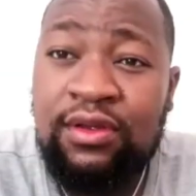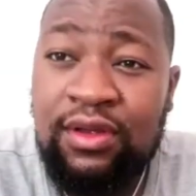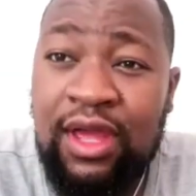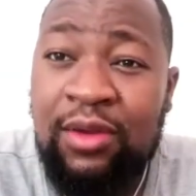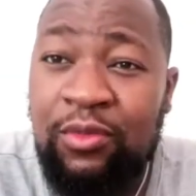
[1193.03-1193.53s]

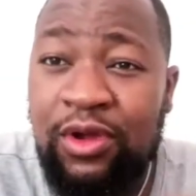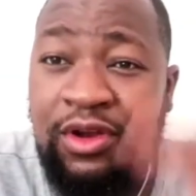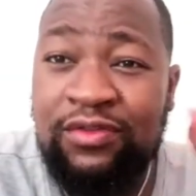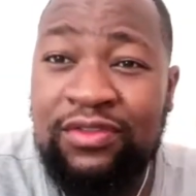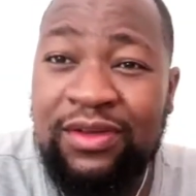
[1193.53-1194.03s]
I'm one
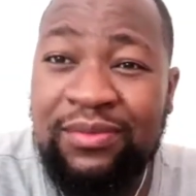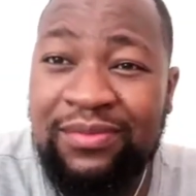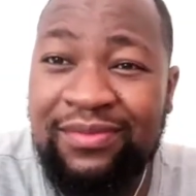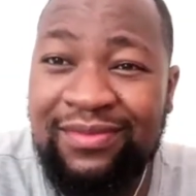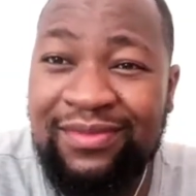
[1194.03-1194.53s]
of them.
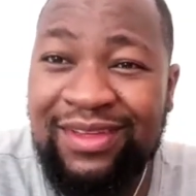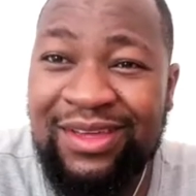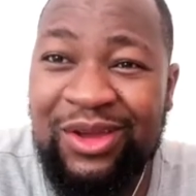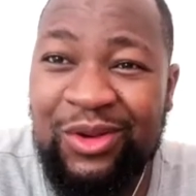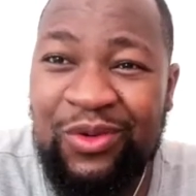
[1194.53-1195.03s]

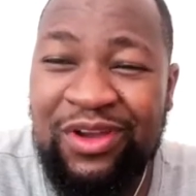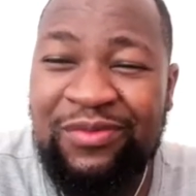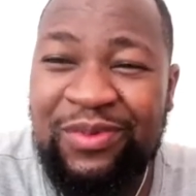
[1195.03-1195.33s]
We have